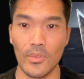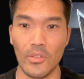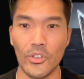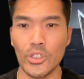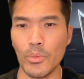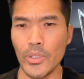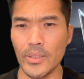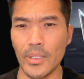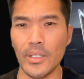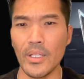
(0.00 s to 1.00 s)
For some
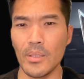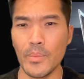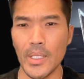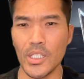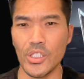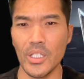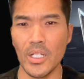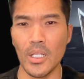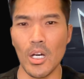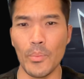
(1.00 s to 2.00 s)
reason, the image
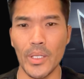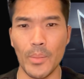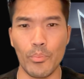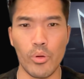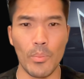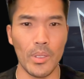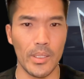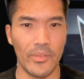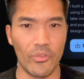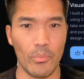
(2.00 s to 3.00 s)
didn't update
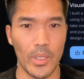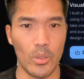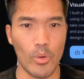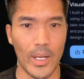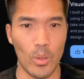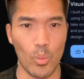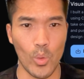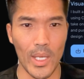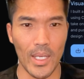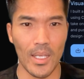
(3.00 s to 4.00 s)
properly for me right
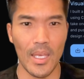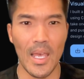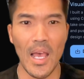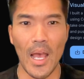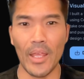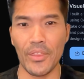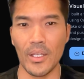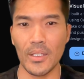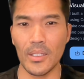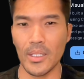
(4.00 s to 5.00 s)
away. I
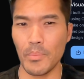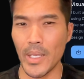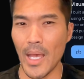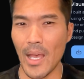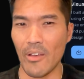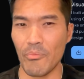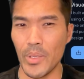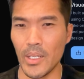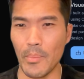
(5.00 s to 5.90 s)
think it may have been a